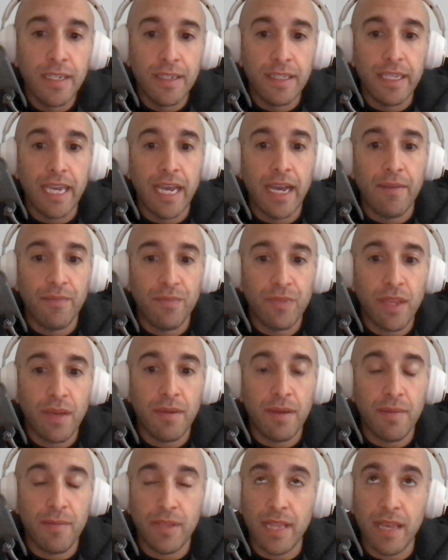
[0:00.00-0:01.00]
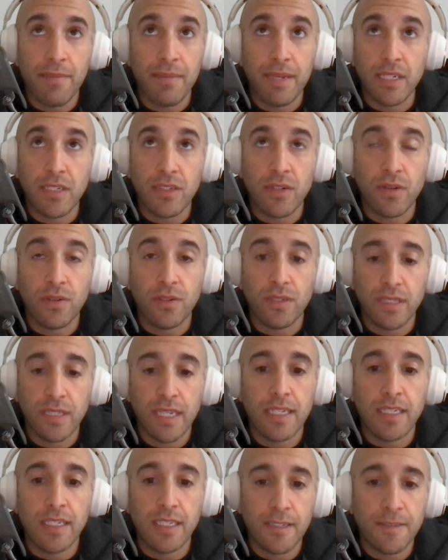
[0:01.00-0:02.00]
Yeah. I mean, that makes total
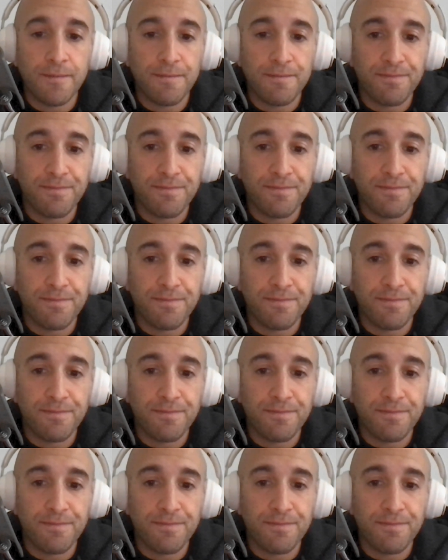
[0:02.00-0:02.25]
sense.